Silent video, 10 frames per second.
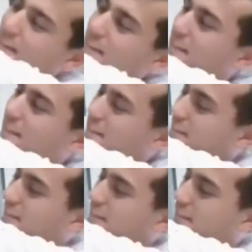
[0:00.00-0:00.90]
that guy?
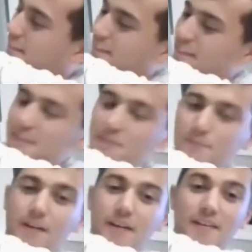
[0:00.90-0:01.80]
It's
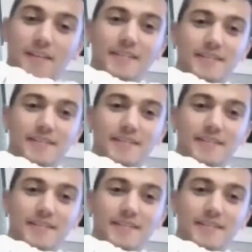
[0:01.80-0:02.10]
fire.